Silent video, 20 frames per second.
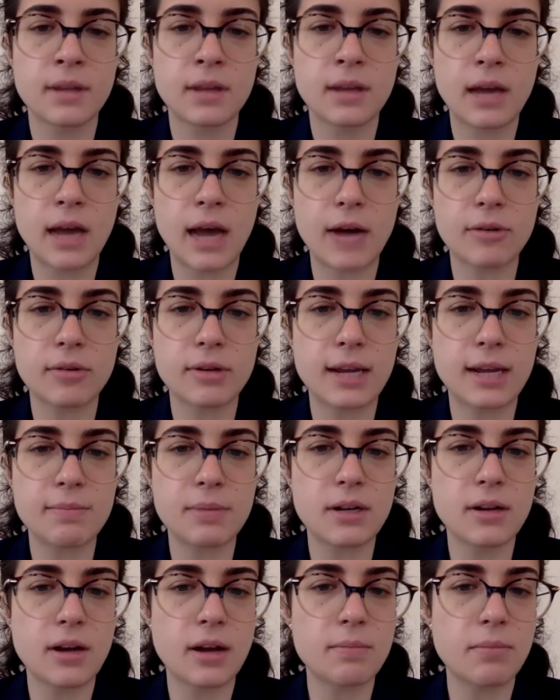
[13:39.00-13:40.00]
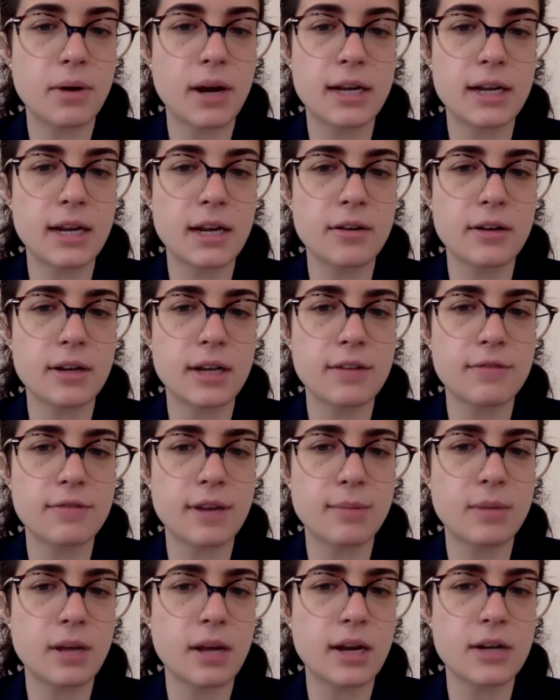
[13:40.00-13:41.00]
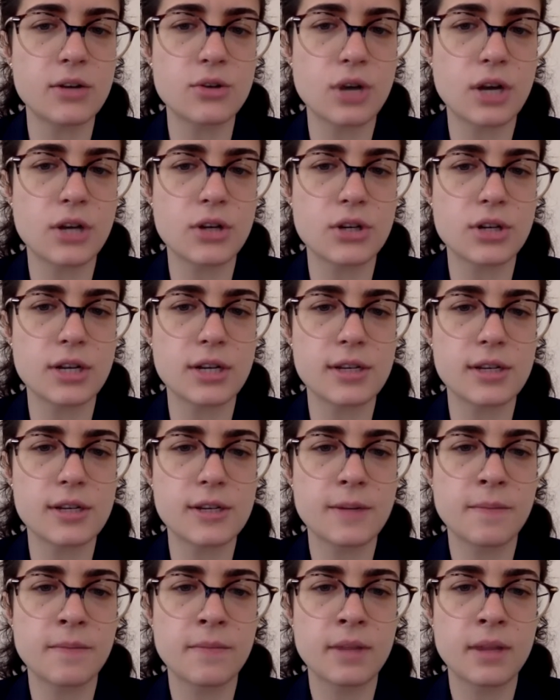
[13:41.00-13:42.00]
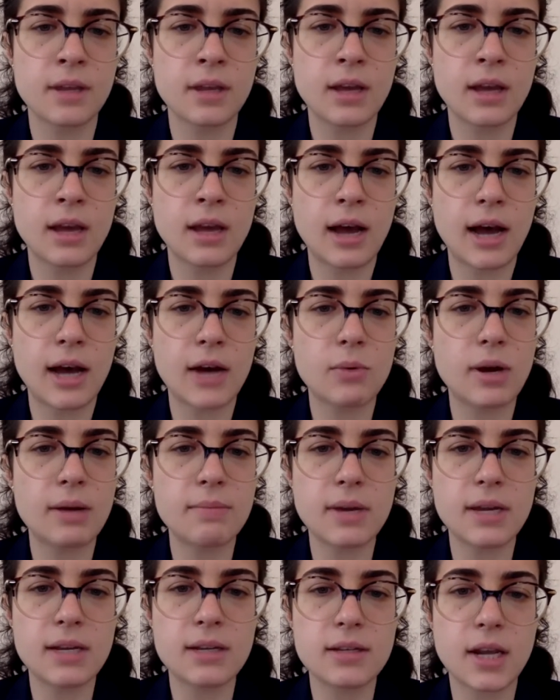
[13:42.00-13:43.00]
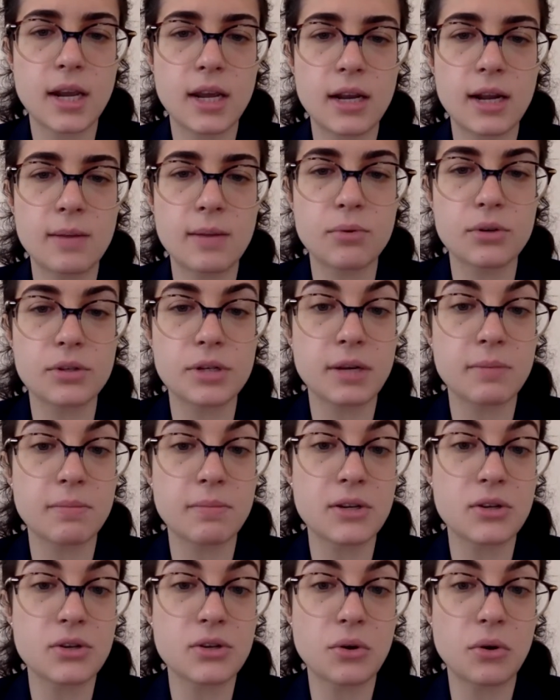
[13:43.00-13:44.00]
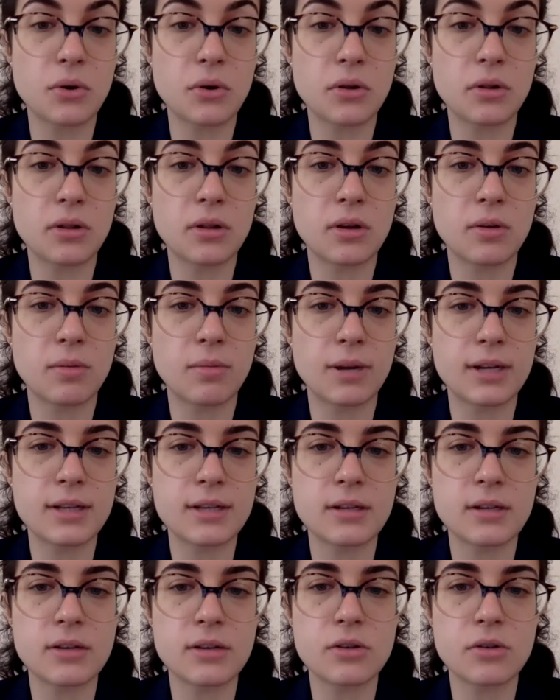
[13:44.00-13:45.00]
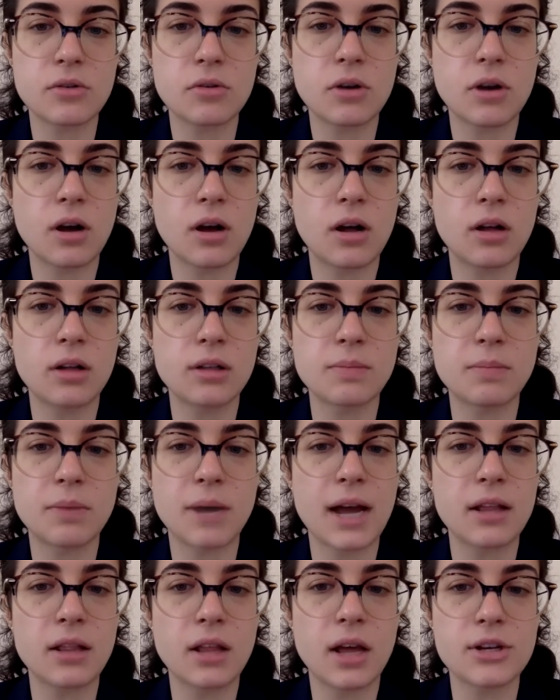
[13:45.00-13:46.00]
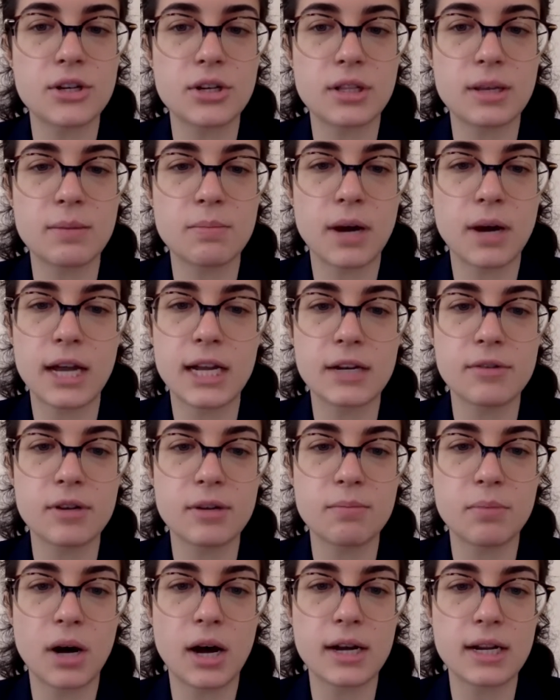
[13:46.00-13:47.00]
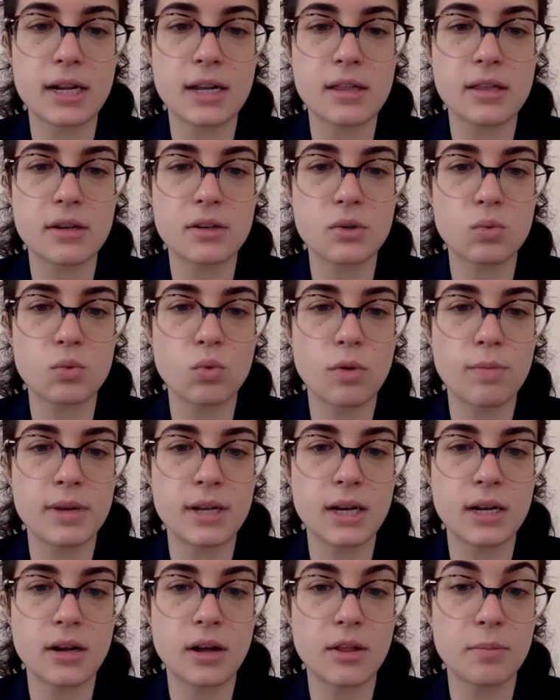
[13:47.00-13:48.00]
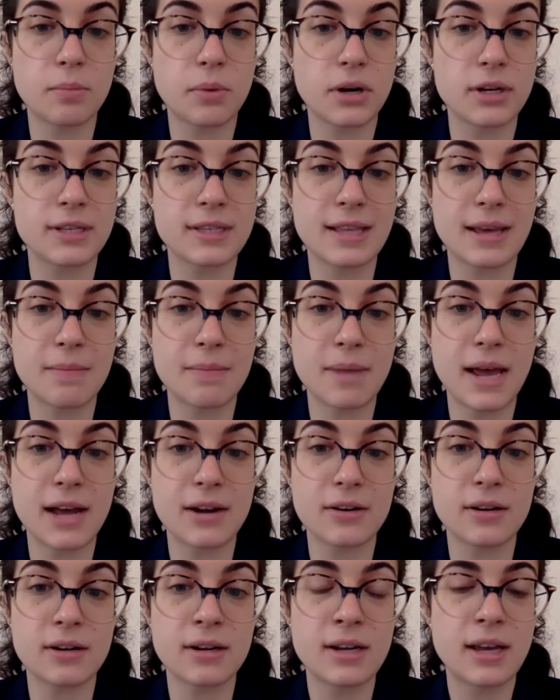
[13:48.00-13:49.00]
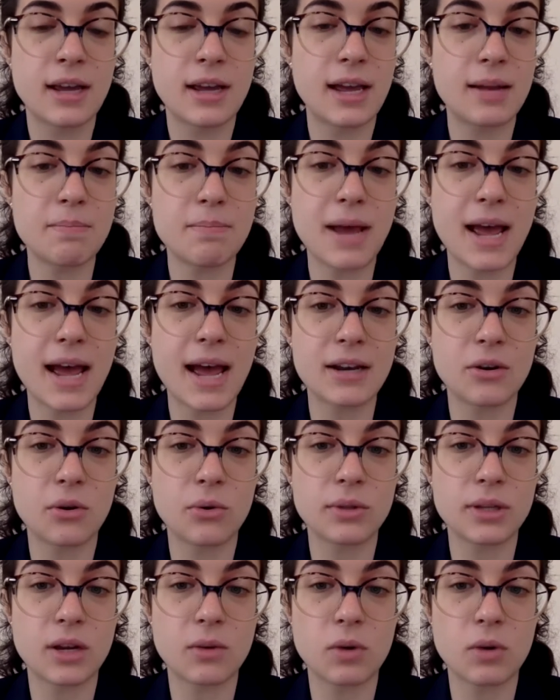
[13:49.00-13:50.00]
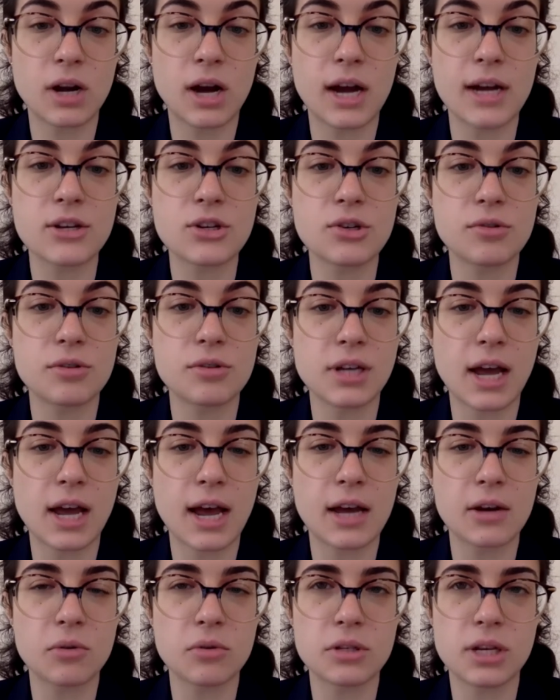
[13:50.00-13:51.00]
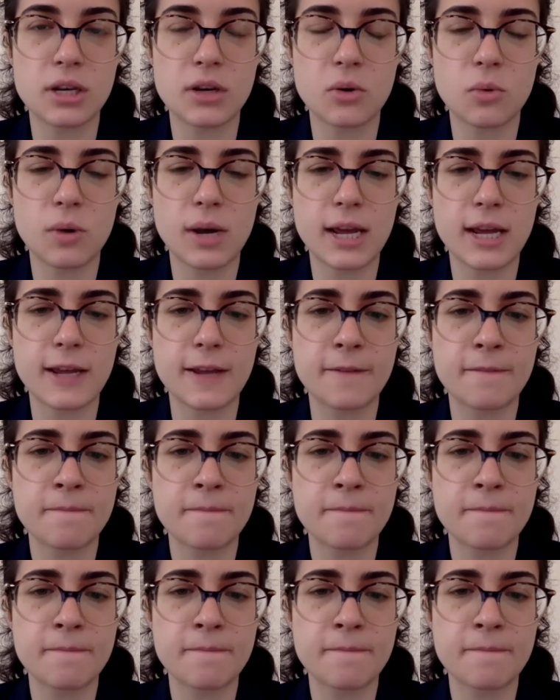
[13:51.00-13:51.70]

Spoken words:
How can I be non-binary if I'm not androgynous? How do I maintain and protect my soul when it's in a so-called biologically binary body that is woman in all the parts that matter and man only in what I choose to add or take away?